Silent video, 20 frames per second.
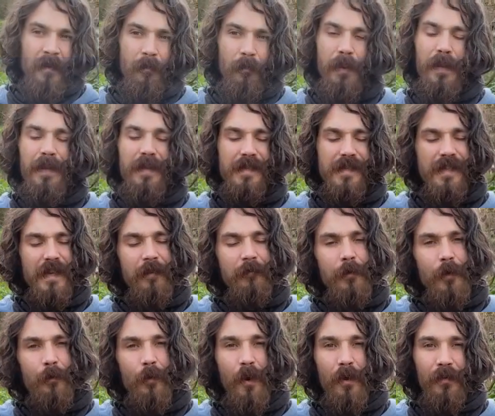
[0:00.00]
please,
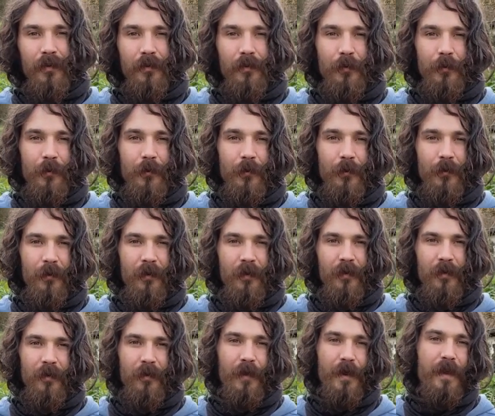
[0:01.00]
everyone who
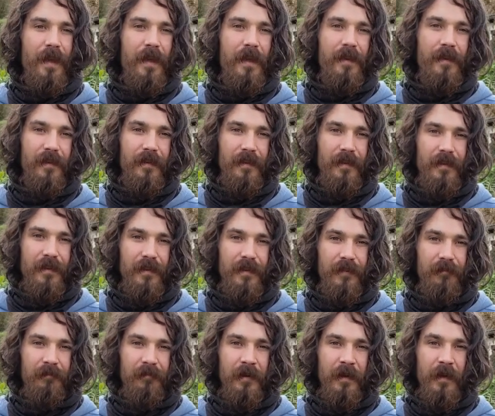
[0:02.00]
can
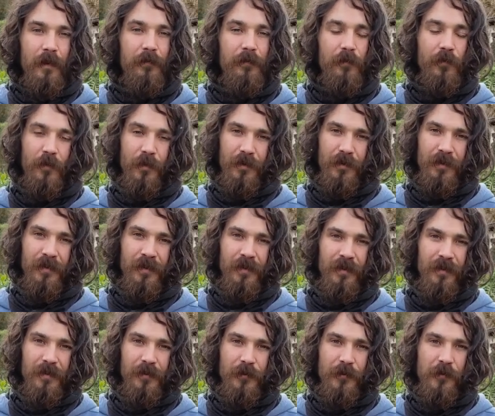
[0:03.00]
afford
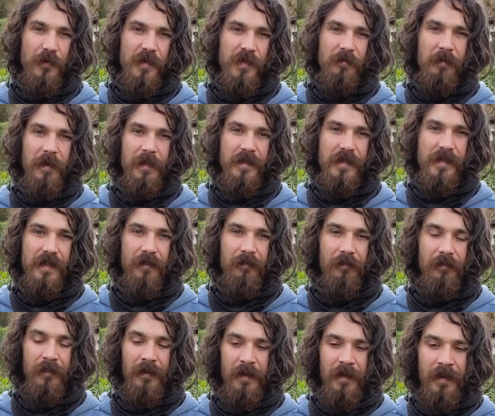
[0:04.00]
to spend
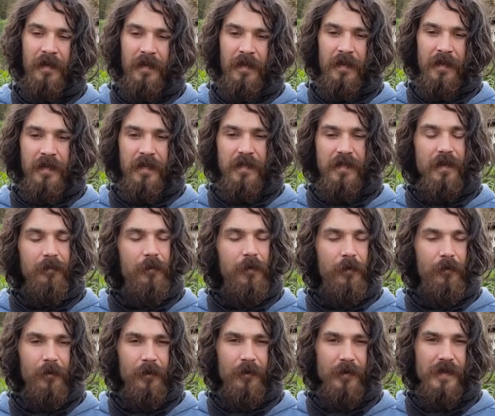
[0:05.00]
some
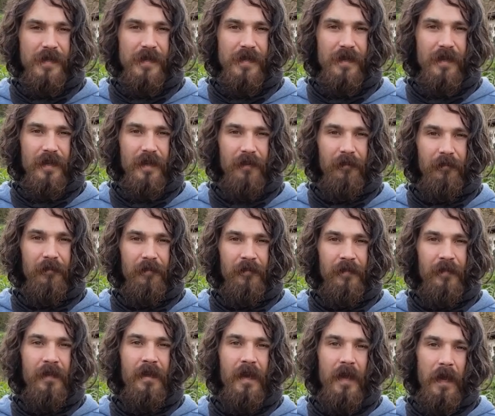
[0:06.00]
euros,
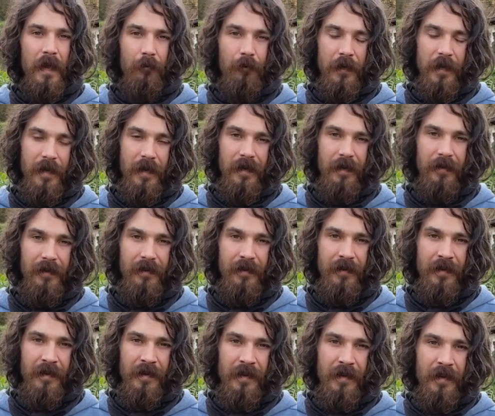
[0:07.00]
I would highly
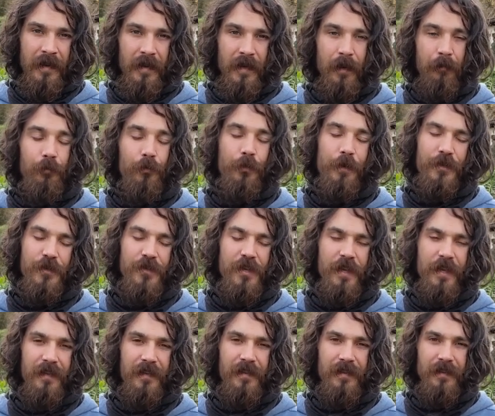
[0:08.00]

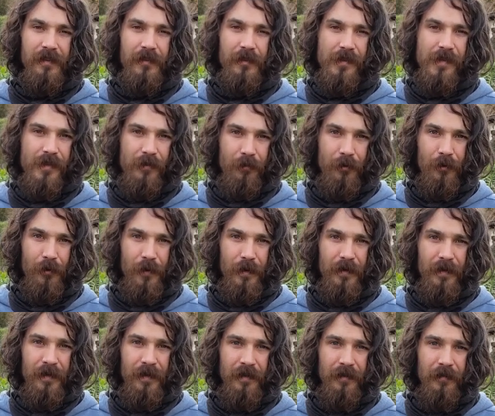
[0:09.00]
appreciate your support
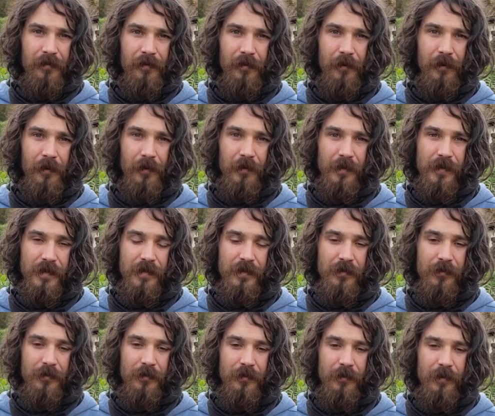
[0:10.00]
for those
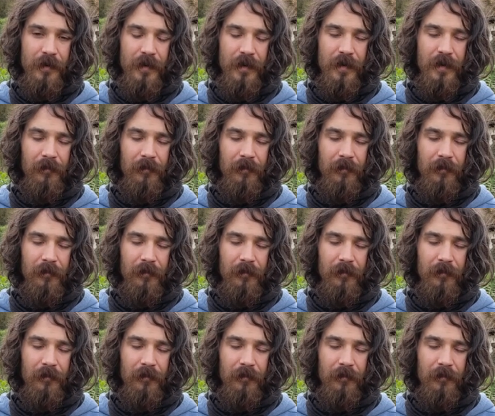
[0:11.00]
two